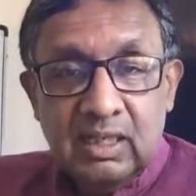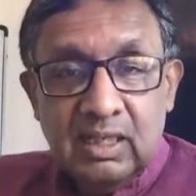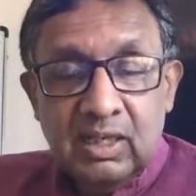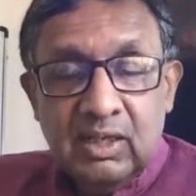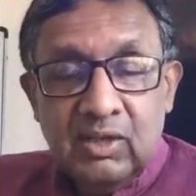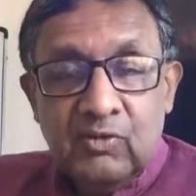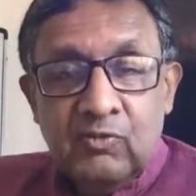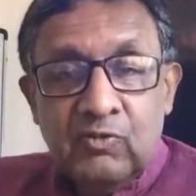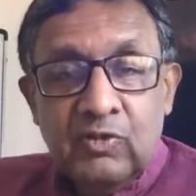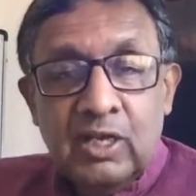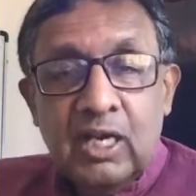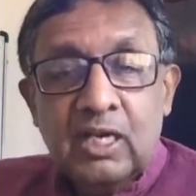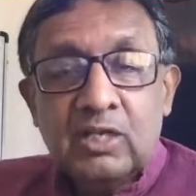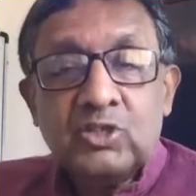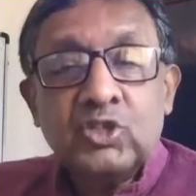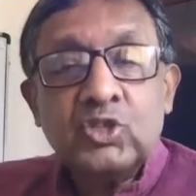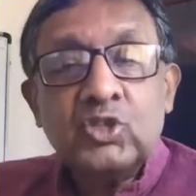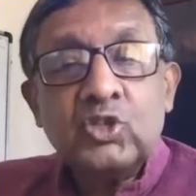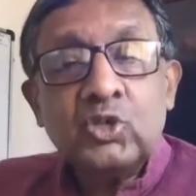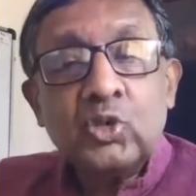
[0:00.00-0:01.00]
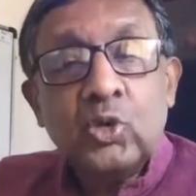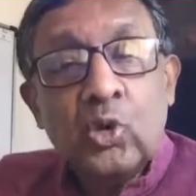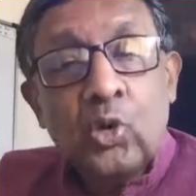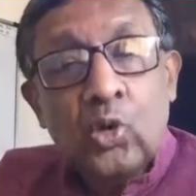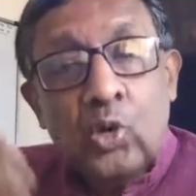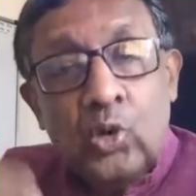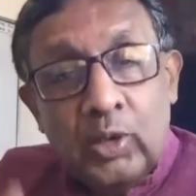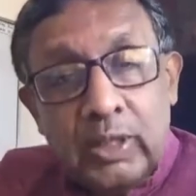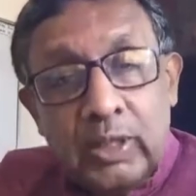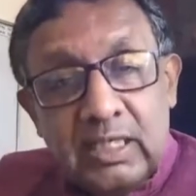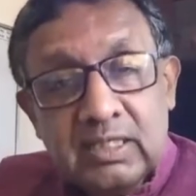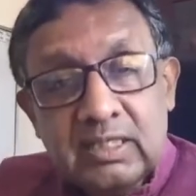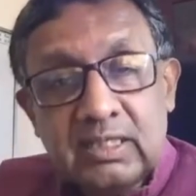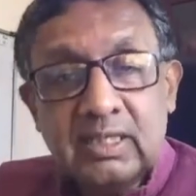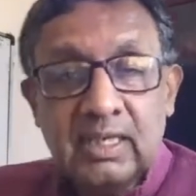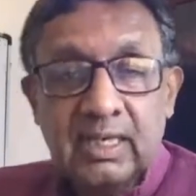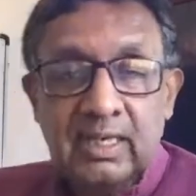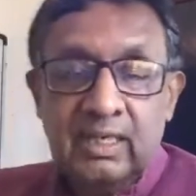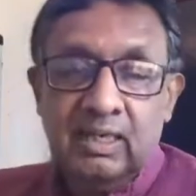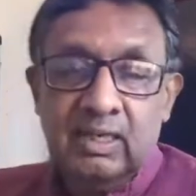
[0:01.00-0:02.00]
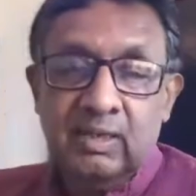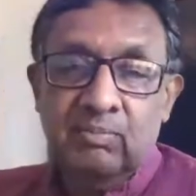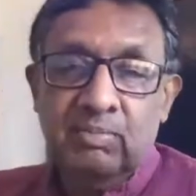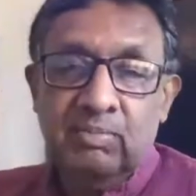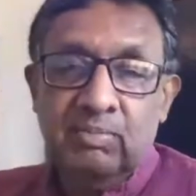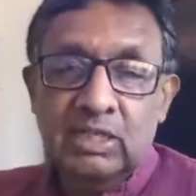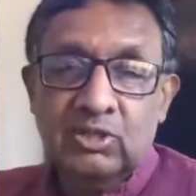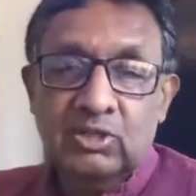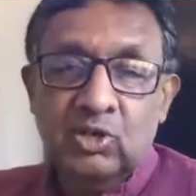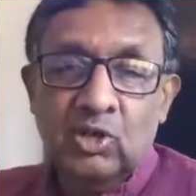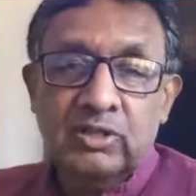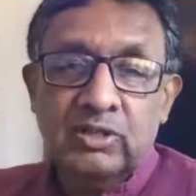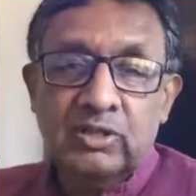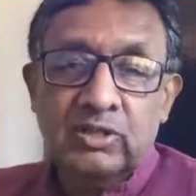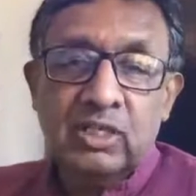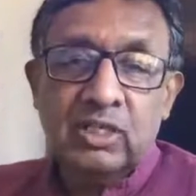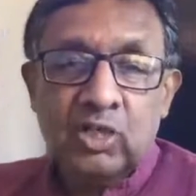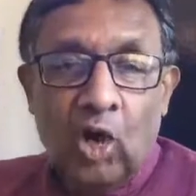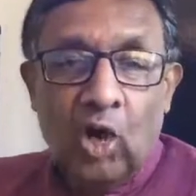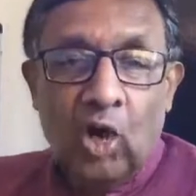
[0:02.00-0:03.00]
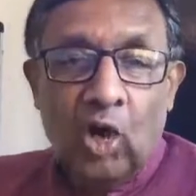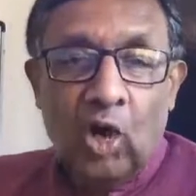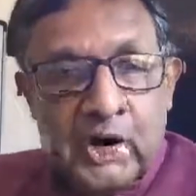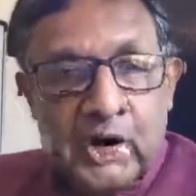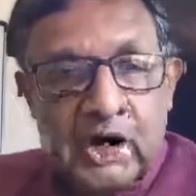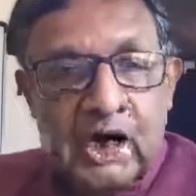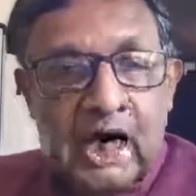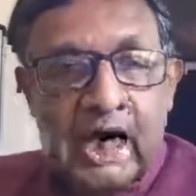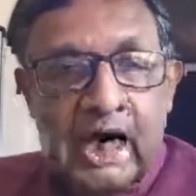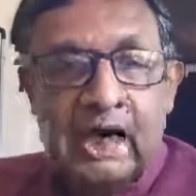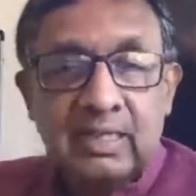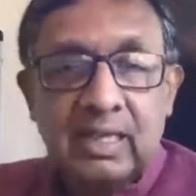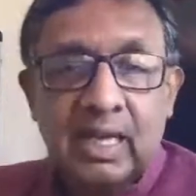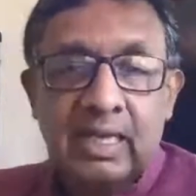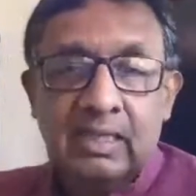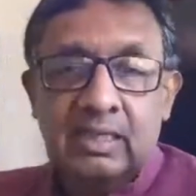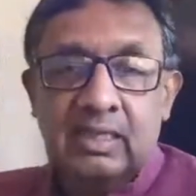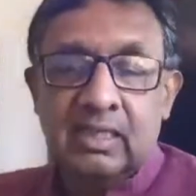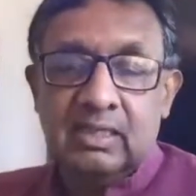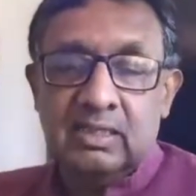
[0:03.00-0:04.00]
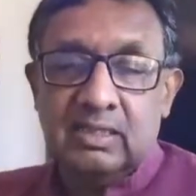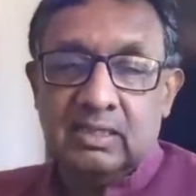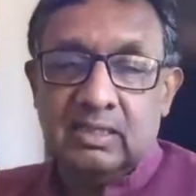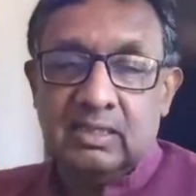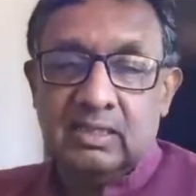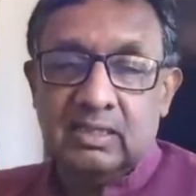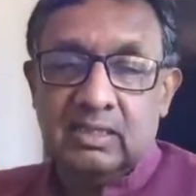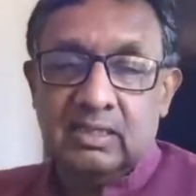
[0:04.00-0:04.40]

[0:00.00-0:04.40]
we are so easily, based on such obsolete ideas,